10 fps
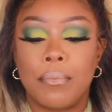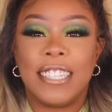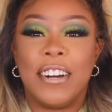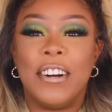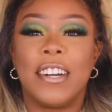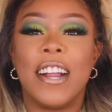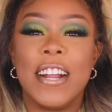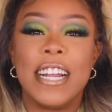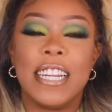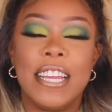So
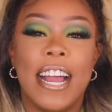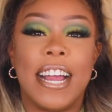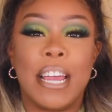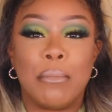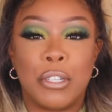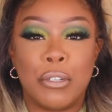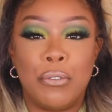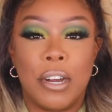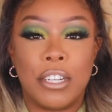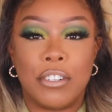currently I am
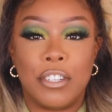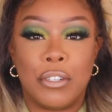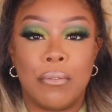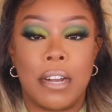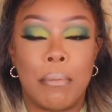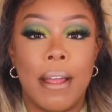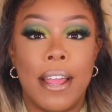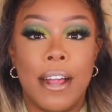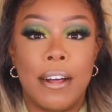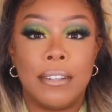two hundred twenty
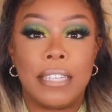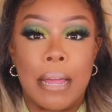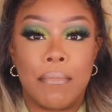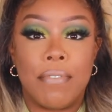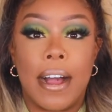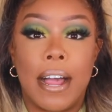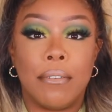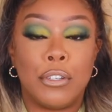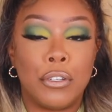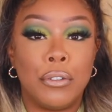pounds. I'm
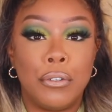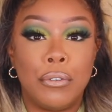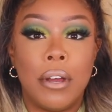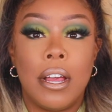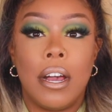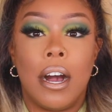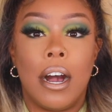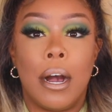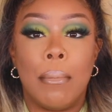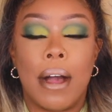five two. Um,
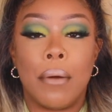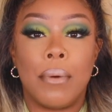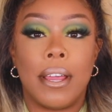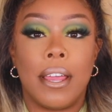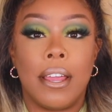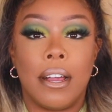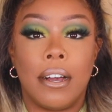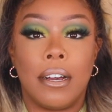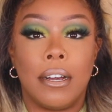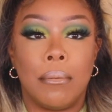I weigh,
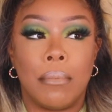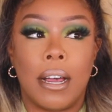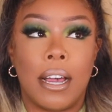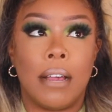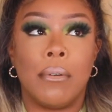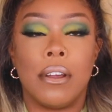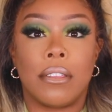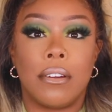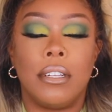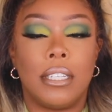um, I wear a
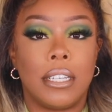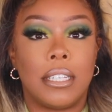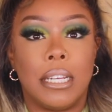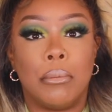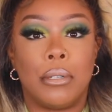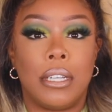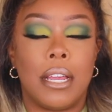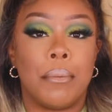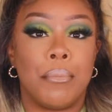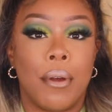thirty-six double
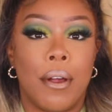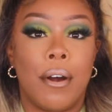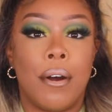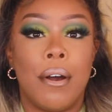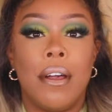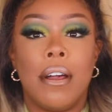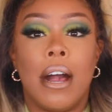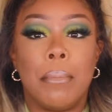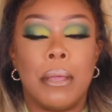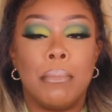D and bra.
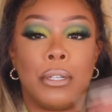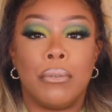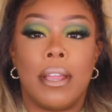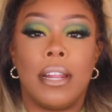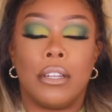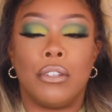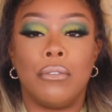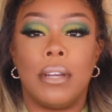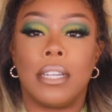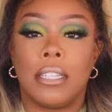I'm in between a
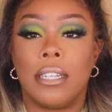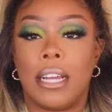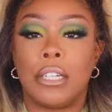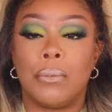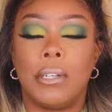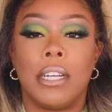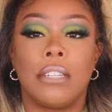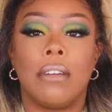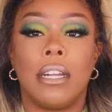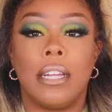two X slash one
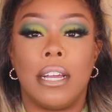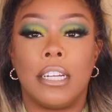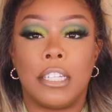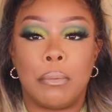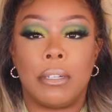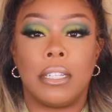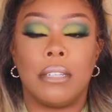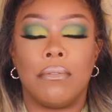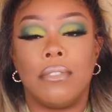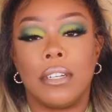X right now just because
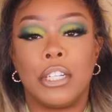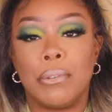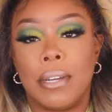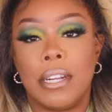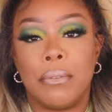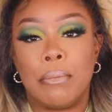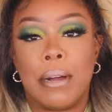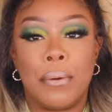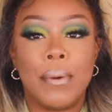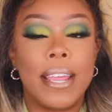I'm fluctuating with
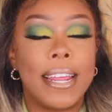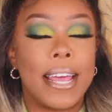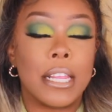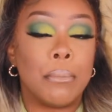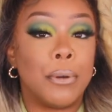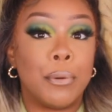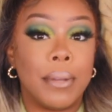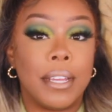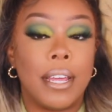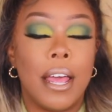my weight at the
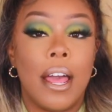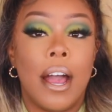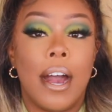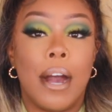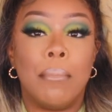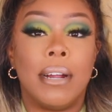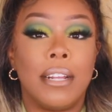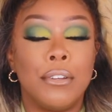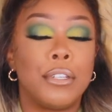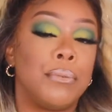moment. Um, but I
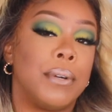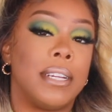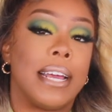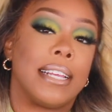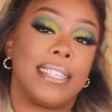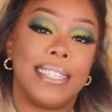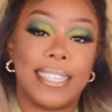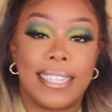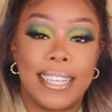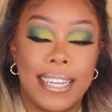usually wear like a
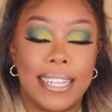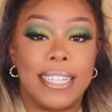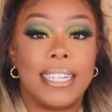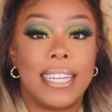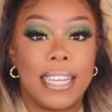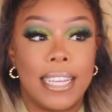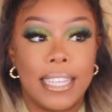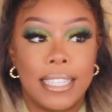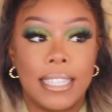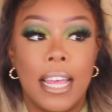sixteen in
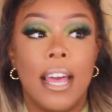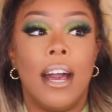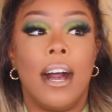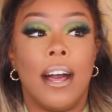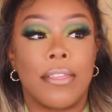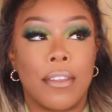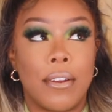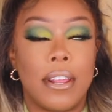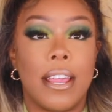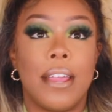jeans, uh,
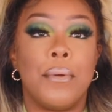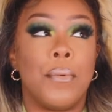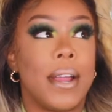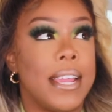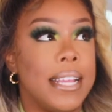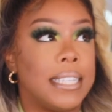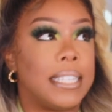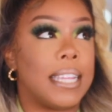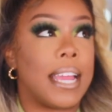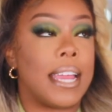thirty-eight
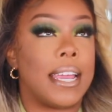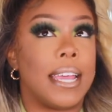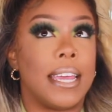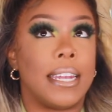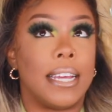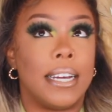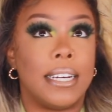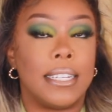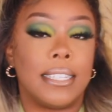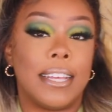waist, and
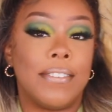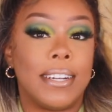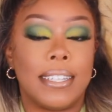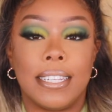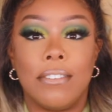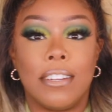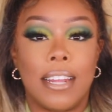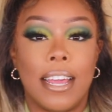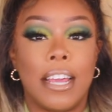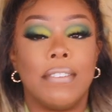uh, seven to seven and
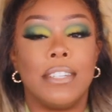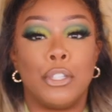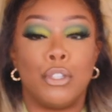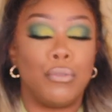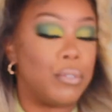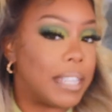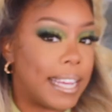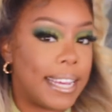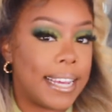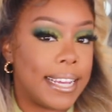a half in shoe
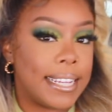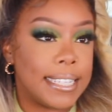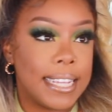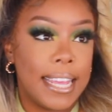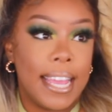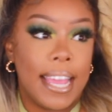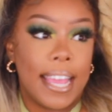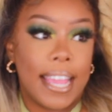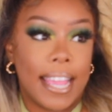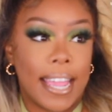size.
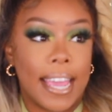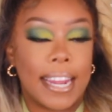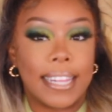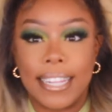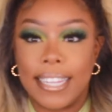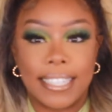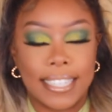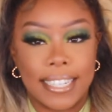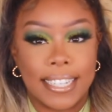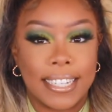And I think that's
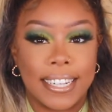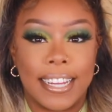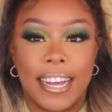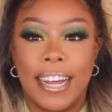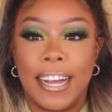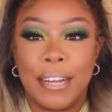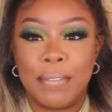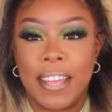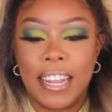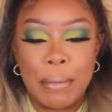it.
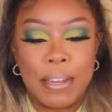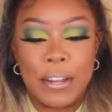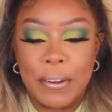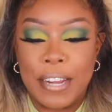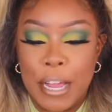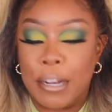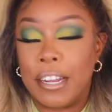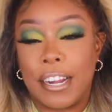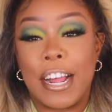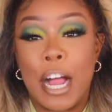Um, yeah, let me know down
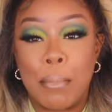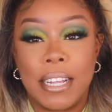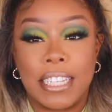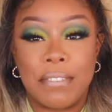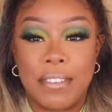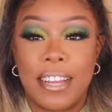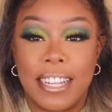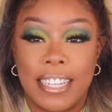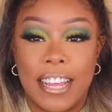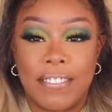in the comments if you
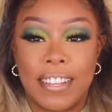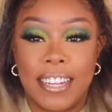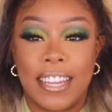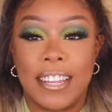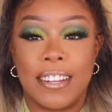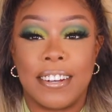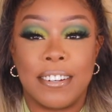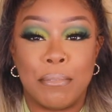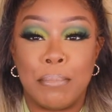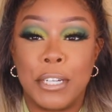guys have any
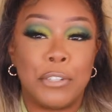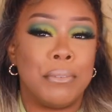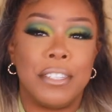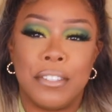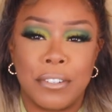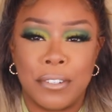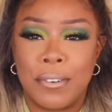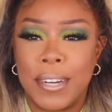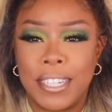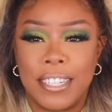other measurements or
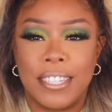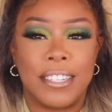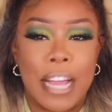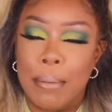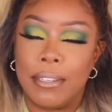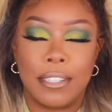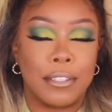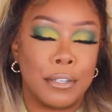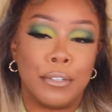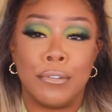questions, comments,
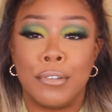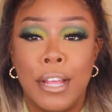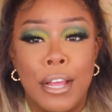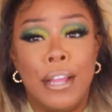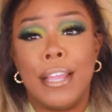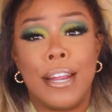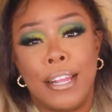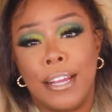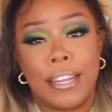concerns, any